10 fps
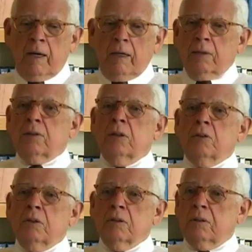a
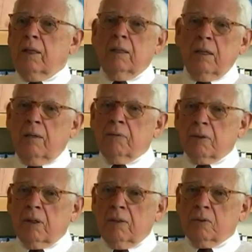decision is taken after
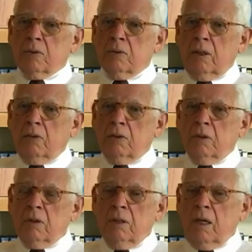
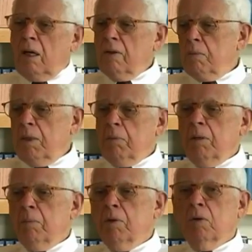consultation, and there may
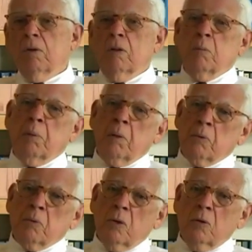be a minority of
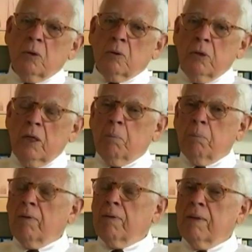people who don't agree,
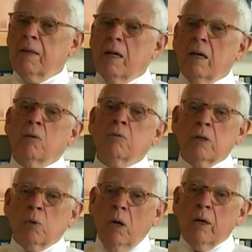but they are
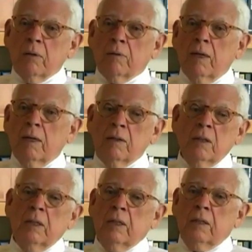required then
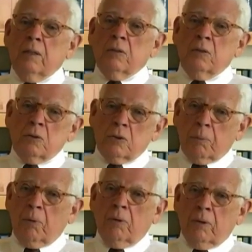to
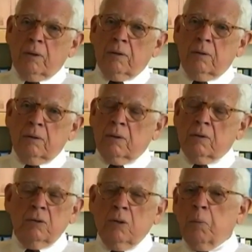support it.
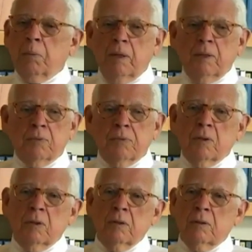There's no place
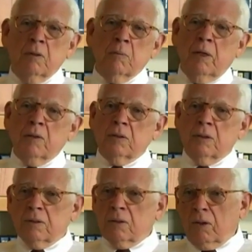for Her
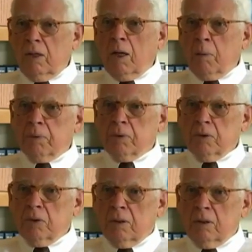Majesty's loyal
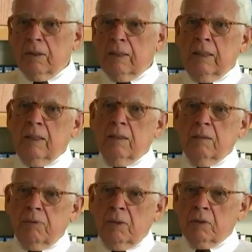opposition in the
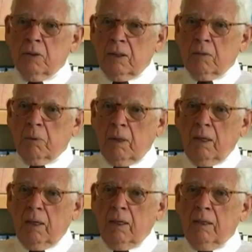functioning of
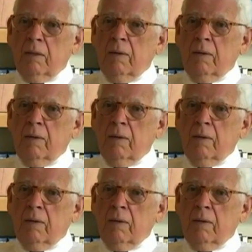Baha'i